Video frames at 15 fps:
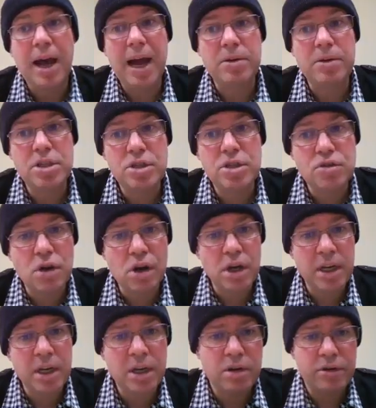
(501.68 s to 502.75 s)
I would
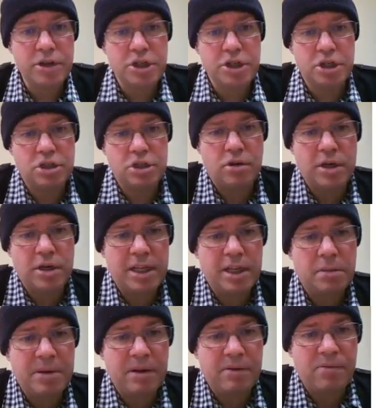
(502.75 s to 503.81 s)
strongly encourage you to show a
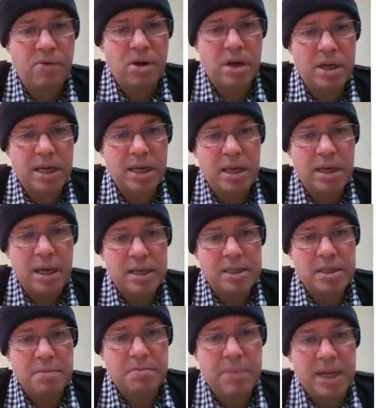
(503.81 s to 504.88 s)
little bit of working.
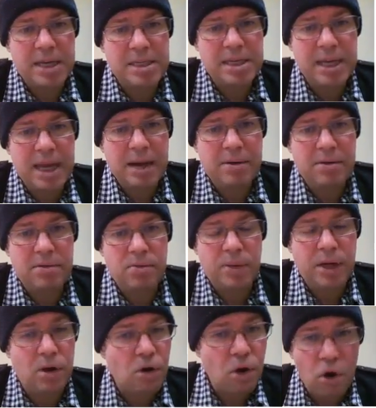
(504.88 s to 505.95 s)
It's amazing how
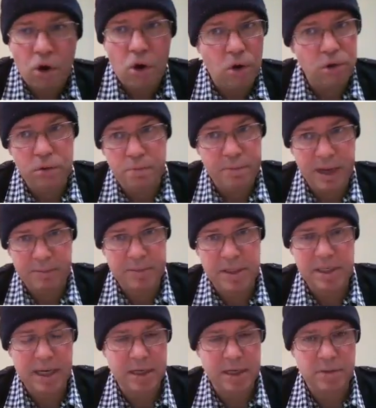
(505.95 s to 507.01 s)
we all make
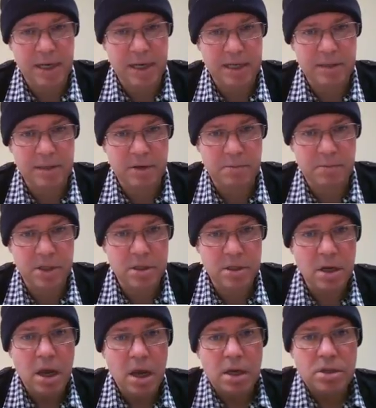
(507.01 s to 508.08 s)
mistakes with negative numbers.
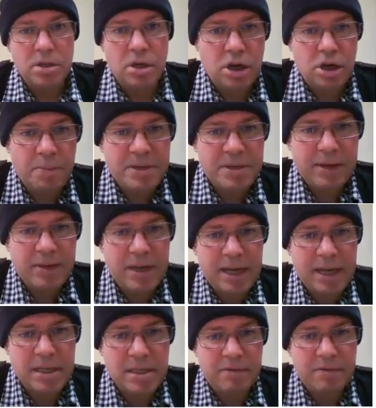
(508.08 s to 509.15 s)
So I'll copy down the
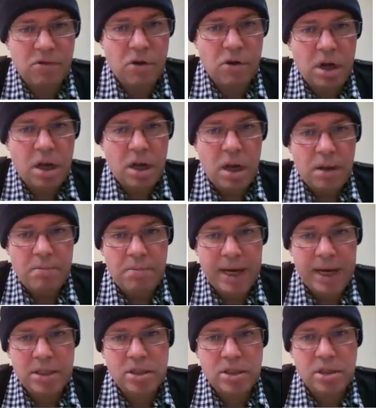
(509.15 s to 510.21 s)
negative 4.
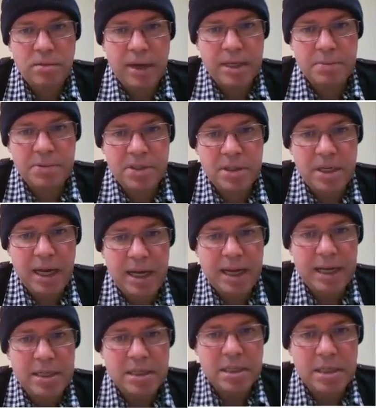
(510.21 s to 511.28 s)
Minus 2x plus
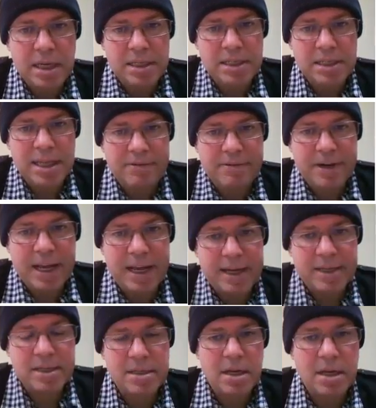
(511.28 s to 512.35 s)
9x is a
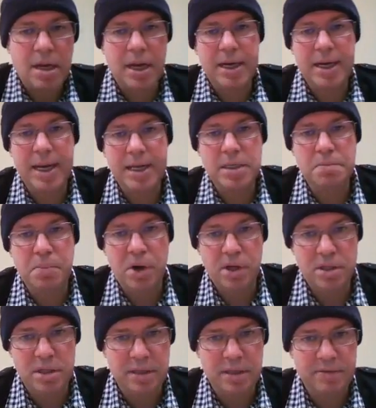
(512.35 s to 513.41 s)
7x. A nice
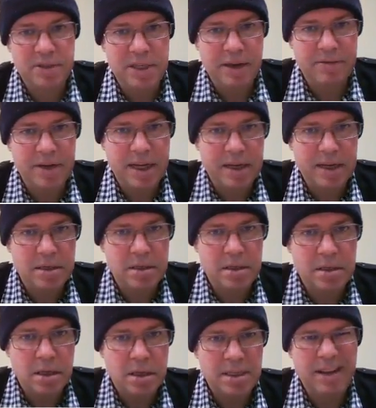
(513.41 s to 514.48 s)
positive
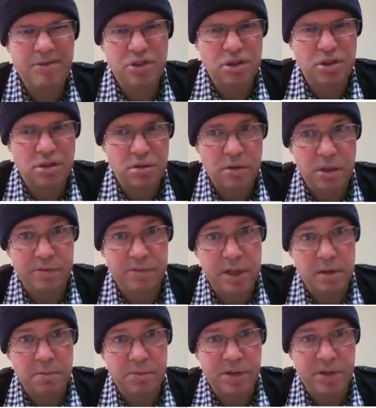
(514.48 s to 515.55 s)
7x. 7 is also a lovely
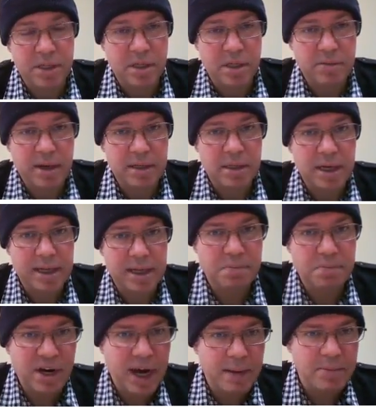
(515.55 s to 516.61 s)
number, isn't it, as well? It's a nice
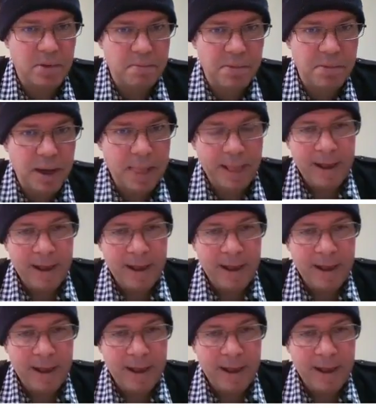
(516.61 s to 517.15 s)
prime number.